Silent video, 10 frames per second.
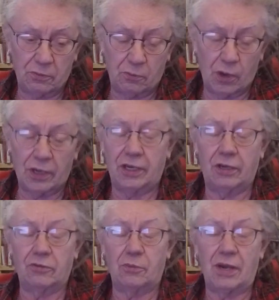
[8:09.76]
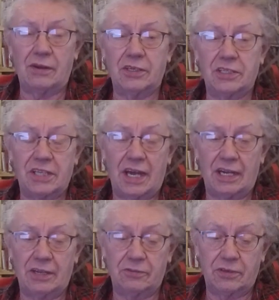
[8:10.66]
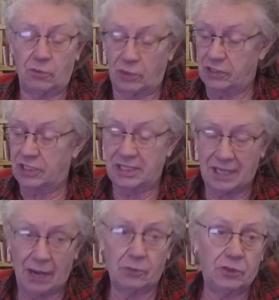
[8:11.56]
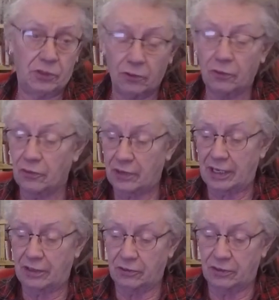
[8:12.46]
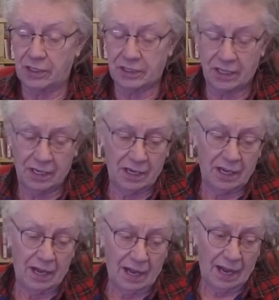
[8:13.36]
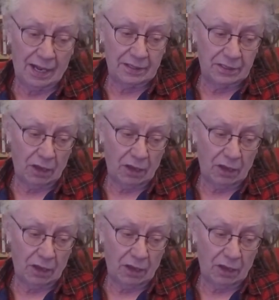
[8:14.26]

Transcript: working on repairing the stair lift, which is now done, thank goodness. And